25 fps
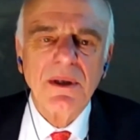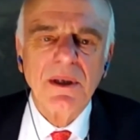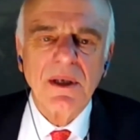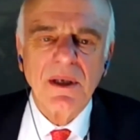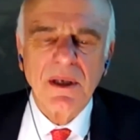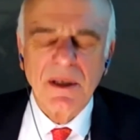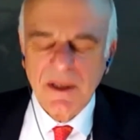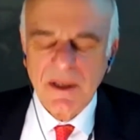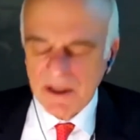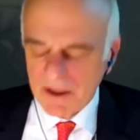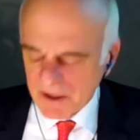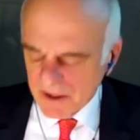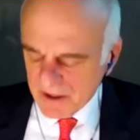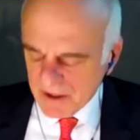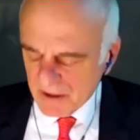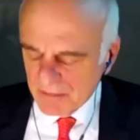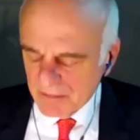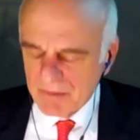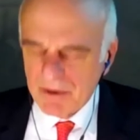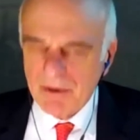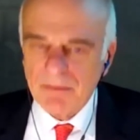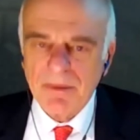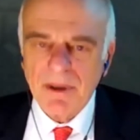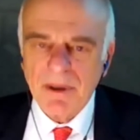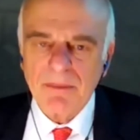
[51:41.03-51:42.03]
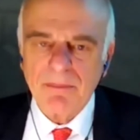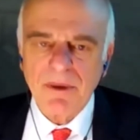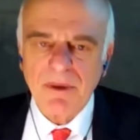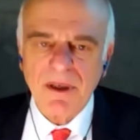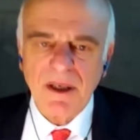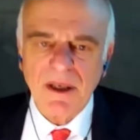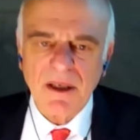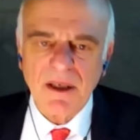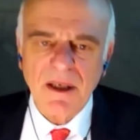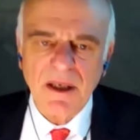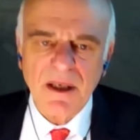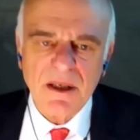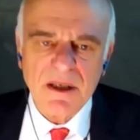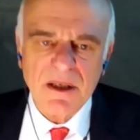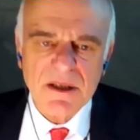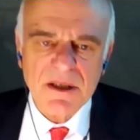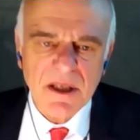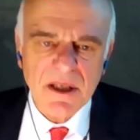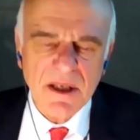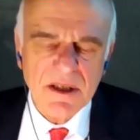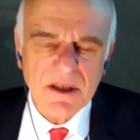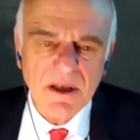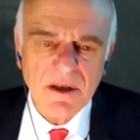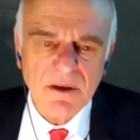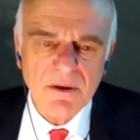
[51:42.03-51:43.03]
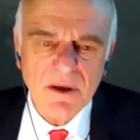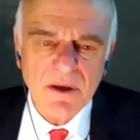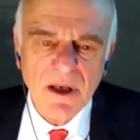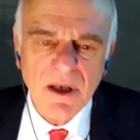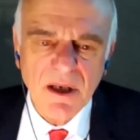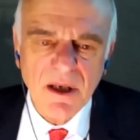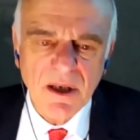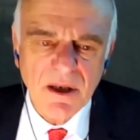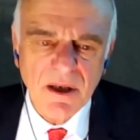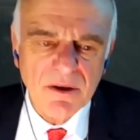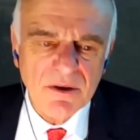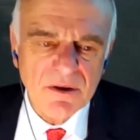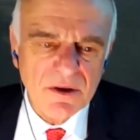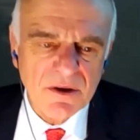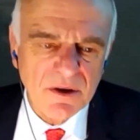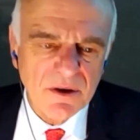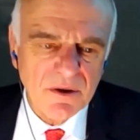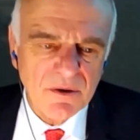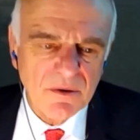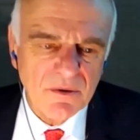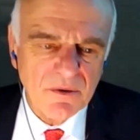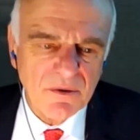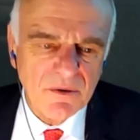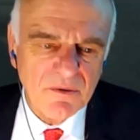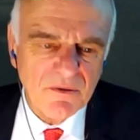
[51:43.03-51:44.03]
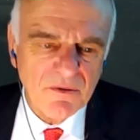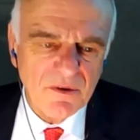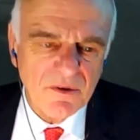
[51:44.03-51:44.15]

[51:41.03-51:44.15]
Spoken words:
And there are a couple of people I'd like to say hello to,